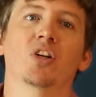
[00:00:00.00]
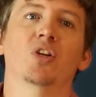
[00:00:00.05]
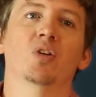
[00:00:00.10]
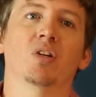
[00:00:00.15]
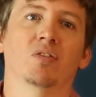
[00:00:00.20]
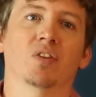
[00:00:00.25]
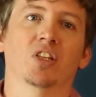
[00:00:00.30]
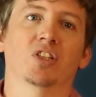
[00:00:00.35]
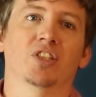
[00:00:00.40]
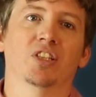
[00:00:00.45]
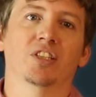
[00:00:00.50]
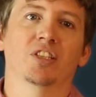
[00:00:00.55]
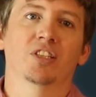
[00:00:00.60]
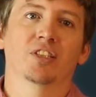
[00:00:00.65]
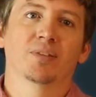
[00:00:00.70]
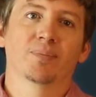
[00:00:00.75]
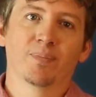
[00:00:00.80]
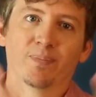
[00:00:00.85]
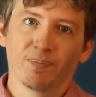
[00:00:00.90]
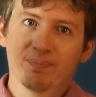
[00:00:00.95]

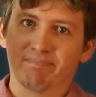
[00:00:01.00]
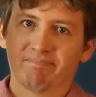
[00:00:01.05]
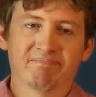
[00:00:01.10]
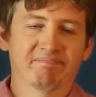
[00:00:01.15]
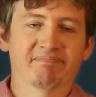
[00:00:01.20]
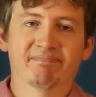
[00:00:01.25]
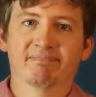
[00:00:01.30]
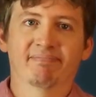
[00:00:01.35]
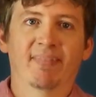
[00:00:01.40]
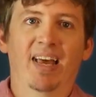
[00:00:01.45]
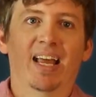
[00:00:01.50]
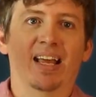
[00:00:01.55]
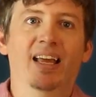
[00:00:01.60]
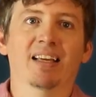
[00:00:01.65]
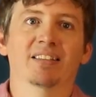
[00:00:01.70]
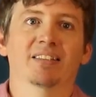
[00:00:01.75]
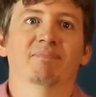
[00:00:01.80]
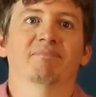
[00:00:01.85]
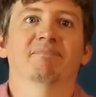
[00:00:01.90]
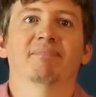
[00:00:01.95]
universes, I
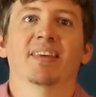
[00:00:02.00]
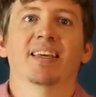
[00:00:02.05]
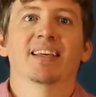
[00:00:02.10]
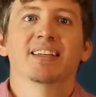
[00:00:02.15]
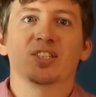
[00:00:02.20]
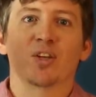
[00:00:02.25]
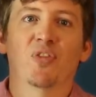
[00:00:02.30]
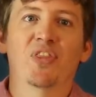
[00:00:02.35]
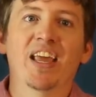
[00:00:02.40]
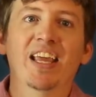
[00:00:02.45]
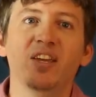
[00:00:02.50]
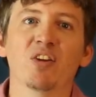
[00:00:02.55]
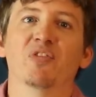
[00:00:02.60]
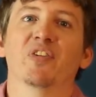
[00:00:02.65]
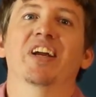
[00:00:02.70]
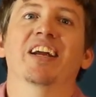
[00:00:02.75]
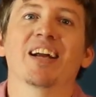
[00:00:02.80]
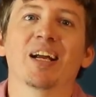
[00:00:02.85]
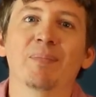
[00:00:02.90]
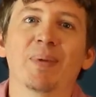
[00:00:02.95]
guess. So thank you
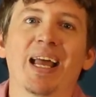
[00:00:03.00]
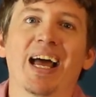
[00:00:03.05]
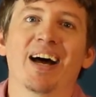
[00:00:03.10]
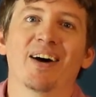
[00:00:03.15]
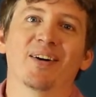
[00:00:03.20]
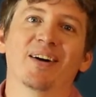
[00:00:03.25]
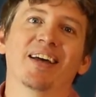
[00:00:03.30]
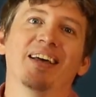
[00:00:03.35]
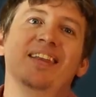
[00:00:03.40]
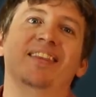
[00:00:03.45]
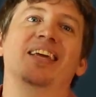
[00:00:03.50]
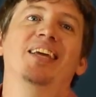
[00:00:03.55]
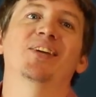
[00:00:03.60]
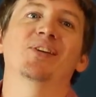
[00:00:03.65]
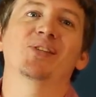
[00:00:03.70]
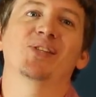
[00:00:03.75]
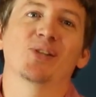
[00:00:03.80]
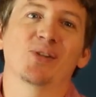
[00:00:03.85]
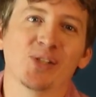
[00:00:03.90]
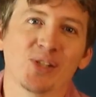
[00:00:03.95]
for hearing me out. Thank
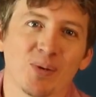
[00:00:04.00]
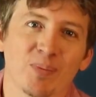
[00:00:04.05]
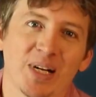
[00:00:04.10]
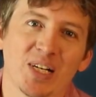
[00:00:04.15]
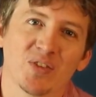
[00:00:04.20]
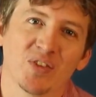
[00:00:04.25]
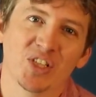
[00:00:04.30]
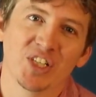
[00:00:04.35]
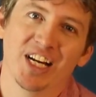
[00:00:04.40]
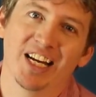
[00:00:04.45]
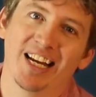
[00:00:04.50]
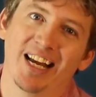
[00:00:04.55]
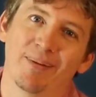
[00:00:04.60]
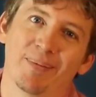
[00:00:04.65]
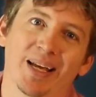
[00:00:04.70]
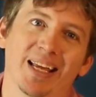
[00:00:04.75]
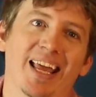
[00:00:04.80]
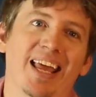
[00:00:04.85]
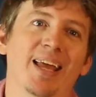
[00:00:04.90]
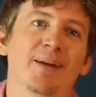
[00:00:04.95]
you so much for checking out
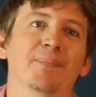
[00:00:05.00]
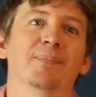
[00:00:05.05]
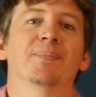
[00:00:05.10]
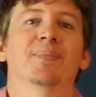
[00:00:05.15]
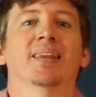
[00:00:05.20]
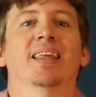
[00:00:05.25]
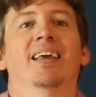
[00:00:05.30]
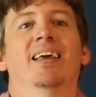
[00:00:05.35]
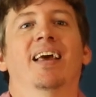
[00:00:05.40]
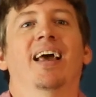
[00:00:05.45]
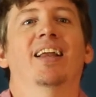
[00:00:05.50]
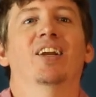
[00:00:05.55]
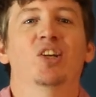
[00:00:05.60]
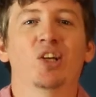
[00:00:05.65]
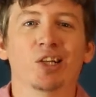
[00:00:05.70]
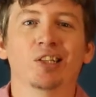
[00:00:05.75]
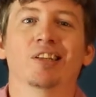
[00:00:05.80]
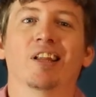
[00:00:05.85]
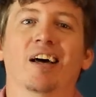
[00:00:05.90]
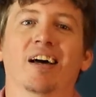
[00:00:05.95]
my game, and
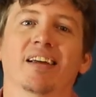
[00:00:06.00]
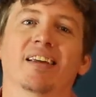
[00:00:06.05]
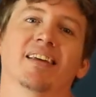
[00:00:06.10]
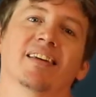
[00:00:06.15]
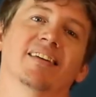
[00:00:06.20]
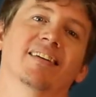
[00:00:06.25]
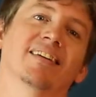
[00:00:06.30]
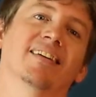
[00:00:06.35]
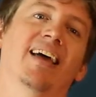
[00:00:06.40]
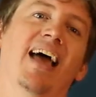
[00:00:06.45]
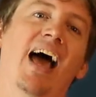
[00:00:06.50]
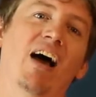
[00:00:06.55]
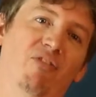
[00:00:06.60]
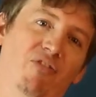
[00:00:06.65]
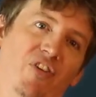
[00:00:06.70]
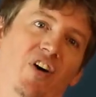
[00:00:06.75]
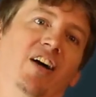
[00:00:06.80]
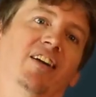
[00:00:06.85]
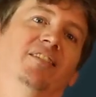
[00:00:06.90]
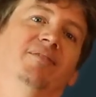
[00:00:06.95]
good luck. Have
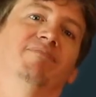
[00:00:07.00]
fun.